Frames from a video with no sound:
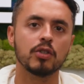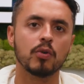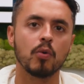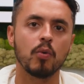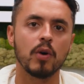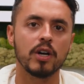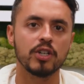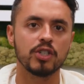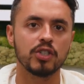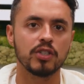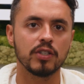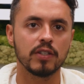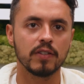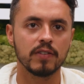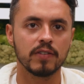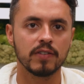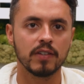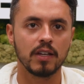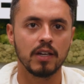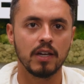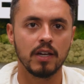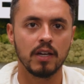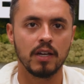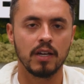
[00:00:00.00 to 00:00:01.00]

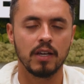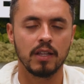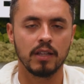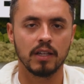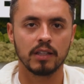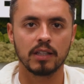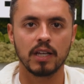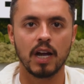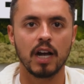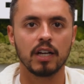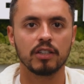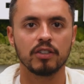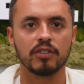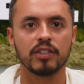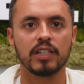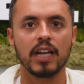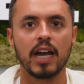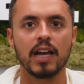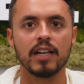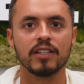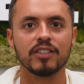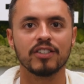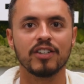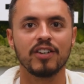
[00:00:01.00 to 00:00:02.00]
questions that doctors
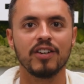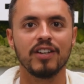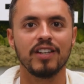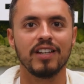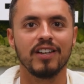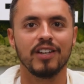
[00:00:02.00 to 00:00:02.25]
ask